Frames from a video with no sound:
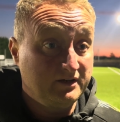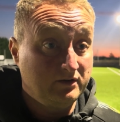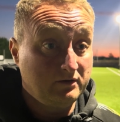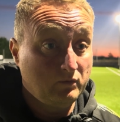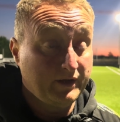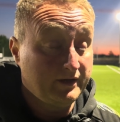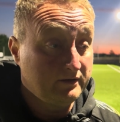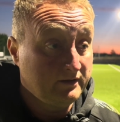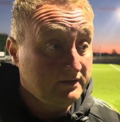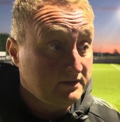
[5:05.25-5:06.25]

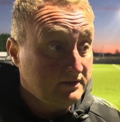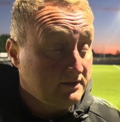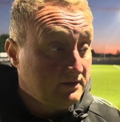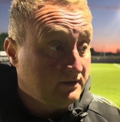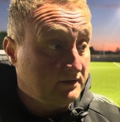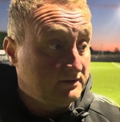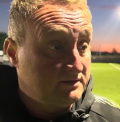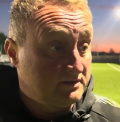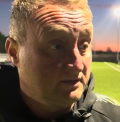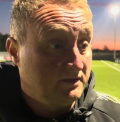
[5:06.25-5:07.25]
Away
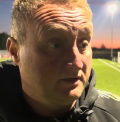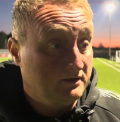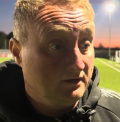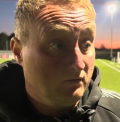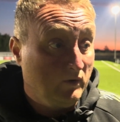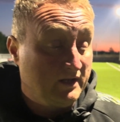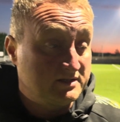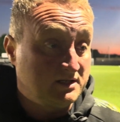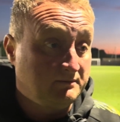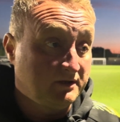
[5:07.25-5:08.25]
at a
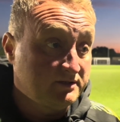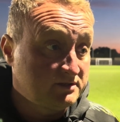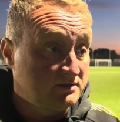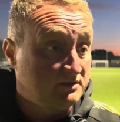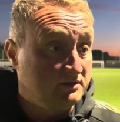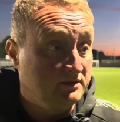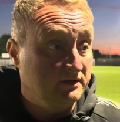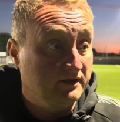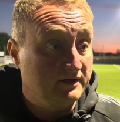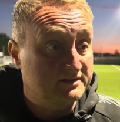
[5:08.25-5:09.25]
well-established
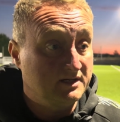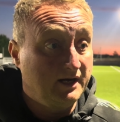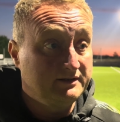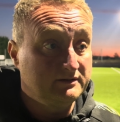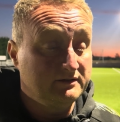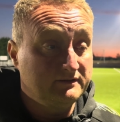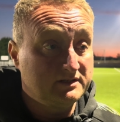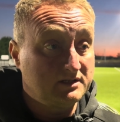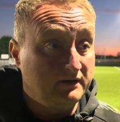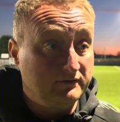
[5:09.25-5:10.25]
side at
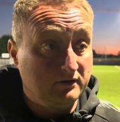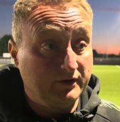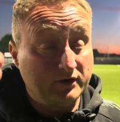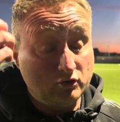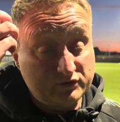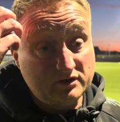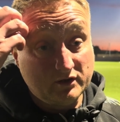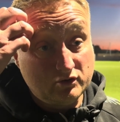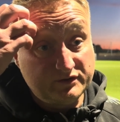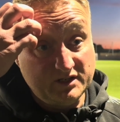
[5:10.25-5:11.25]
this level, and a
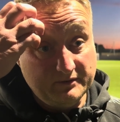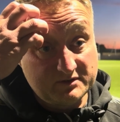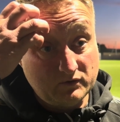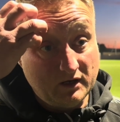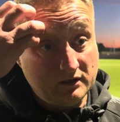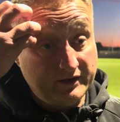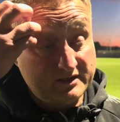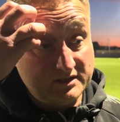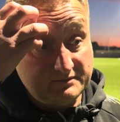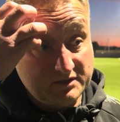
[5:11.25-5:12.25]
good team as well, an
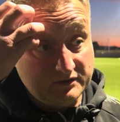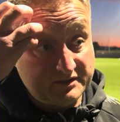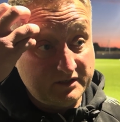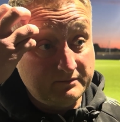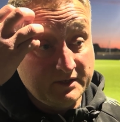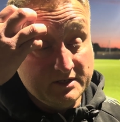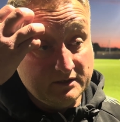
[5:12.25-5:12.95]
exceptional team.